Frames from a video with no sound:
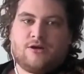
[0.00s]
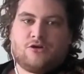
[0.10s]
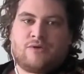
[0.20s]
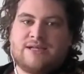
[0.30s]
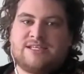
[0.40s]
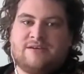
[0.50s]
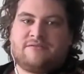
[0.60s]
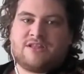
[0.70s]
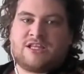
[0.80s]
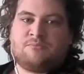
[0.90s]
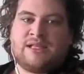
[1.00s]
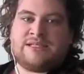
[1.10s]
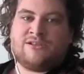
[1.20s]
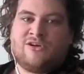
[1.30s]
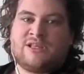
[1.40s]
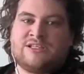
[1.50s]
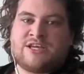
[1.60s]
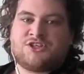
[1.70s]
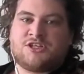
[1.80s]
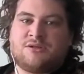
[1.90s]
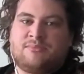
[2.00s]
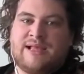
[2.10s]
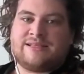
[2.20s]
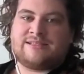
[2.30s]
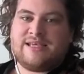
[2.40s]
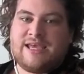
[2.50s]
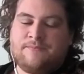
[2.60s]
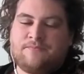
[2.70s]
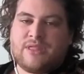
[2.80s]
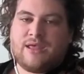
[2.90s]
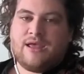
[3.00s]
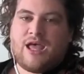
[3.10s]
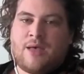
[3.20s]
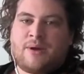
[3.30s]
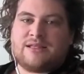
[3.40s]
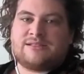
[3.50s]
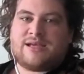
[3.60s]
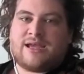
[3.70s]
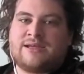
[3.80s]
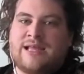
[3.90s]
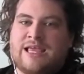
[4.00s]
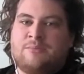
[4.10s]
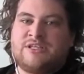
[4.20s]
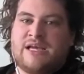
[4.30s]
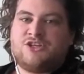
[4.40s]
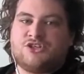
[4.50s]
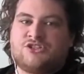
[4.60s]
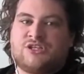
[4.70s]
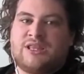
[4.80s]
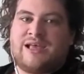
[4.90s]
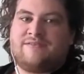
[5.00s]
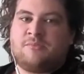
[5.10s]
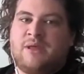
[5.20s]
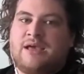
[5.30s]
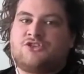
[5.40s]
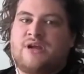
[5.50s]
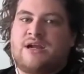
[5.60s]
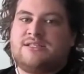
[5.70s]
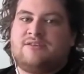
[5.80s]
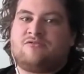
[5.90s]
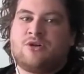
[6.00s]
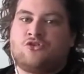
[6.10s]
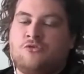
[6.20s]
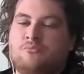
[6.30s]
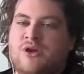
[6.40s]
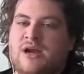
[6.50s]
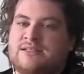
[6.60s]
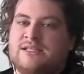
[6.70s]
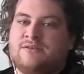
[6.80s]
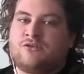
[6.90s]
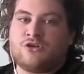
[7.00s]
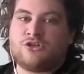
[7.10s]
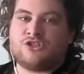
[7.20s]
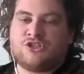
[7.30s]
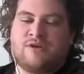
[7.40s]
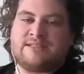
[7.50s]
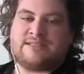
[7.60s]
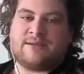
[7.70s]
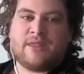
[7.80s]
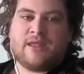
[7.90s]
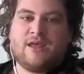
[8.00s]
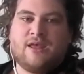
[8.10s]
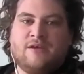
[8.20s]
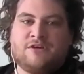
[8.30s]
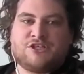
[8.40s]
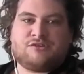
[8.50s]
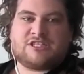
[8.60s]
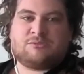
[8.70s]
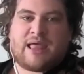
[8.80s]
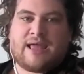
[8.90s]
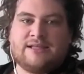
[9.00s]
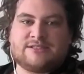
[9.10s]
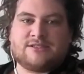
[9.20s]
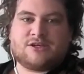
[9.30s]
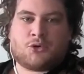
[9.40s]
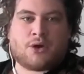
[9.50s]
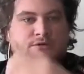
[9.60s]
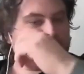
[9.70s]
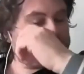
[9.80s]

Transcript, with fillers: Writing for the political organization Plan C about the psychedelic potentials still left to be extracted from a group practice of consciousness raising, Fisher explains, quote,